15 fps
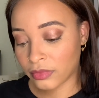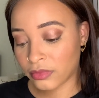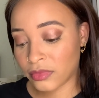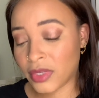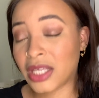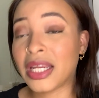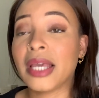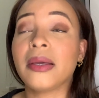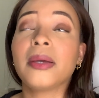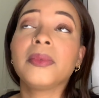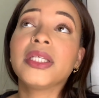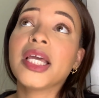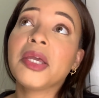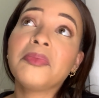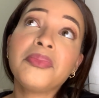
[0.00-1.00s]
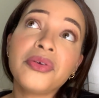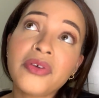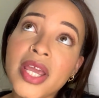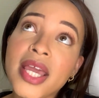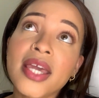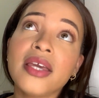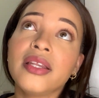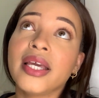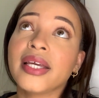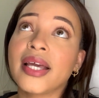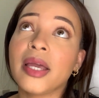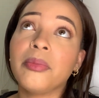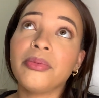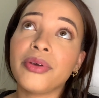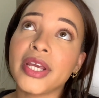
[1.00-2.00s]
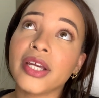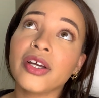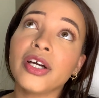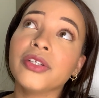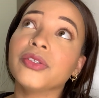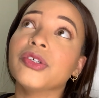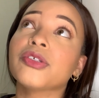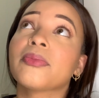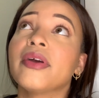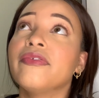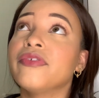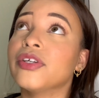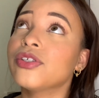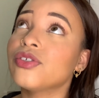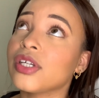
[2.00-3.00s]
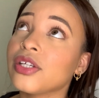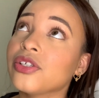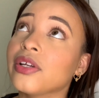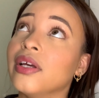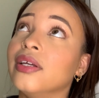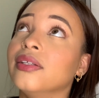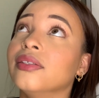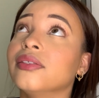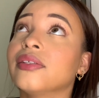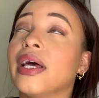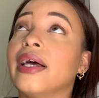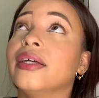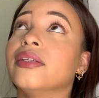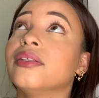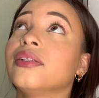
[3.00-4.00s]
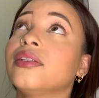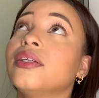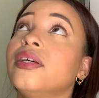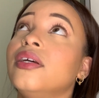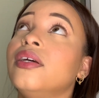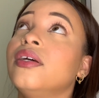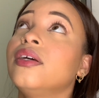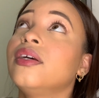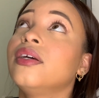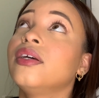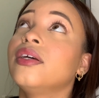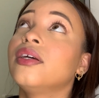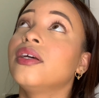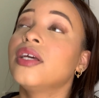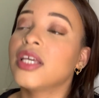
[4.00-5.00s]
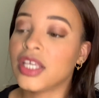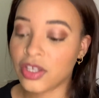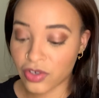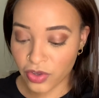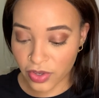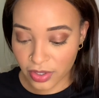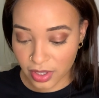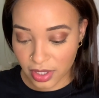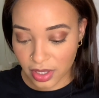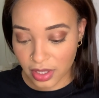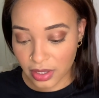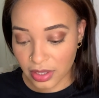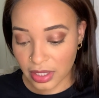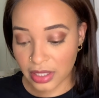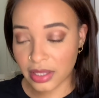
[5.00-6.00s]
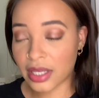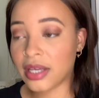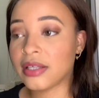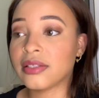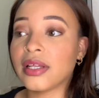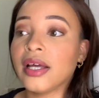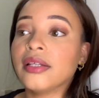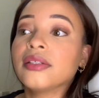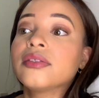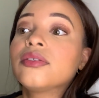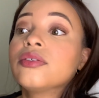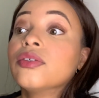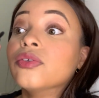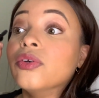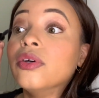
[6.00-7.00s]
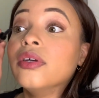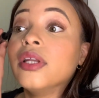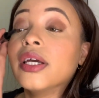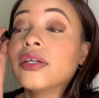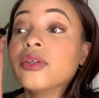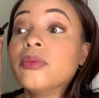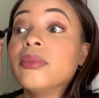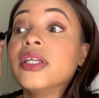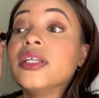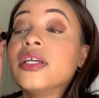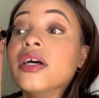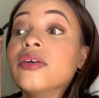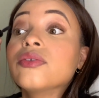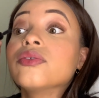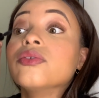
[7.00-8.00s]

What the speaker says: and I mean, I pray God knows my frustrations, and he knows the things that, you know, like nobody else